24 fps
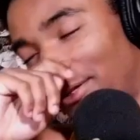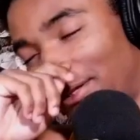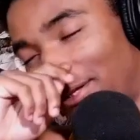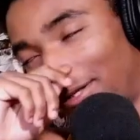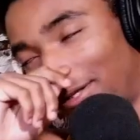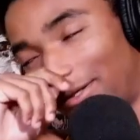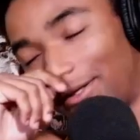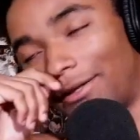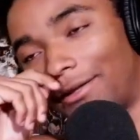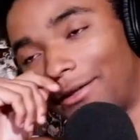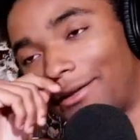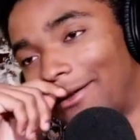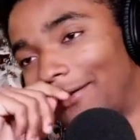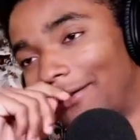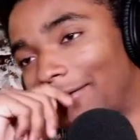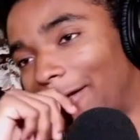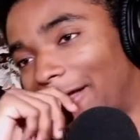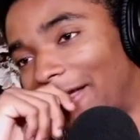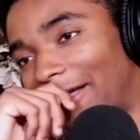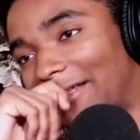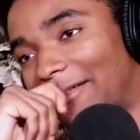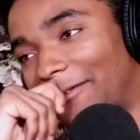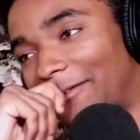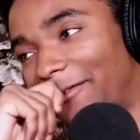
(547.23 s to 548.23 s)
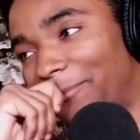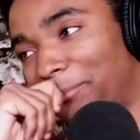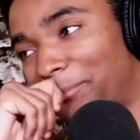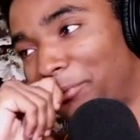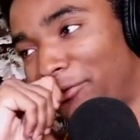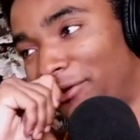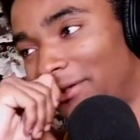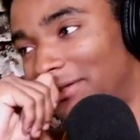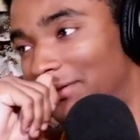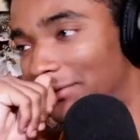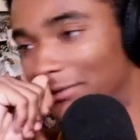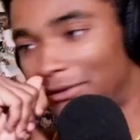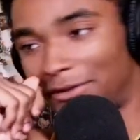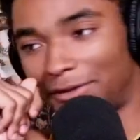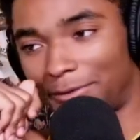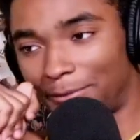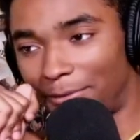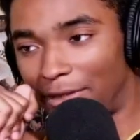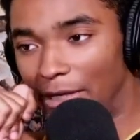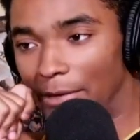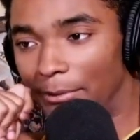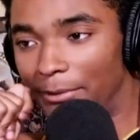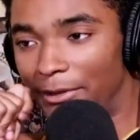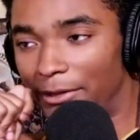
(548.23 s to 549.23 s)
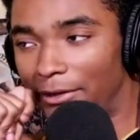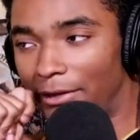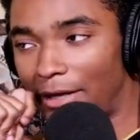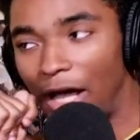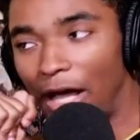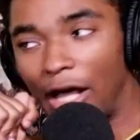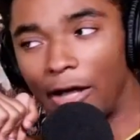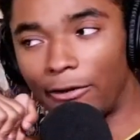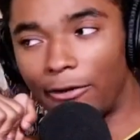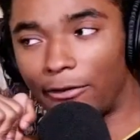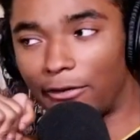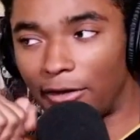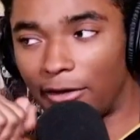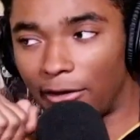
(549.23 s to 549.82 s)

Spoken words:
and then preseason, maybe, I don't know.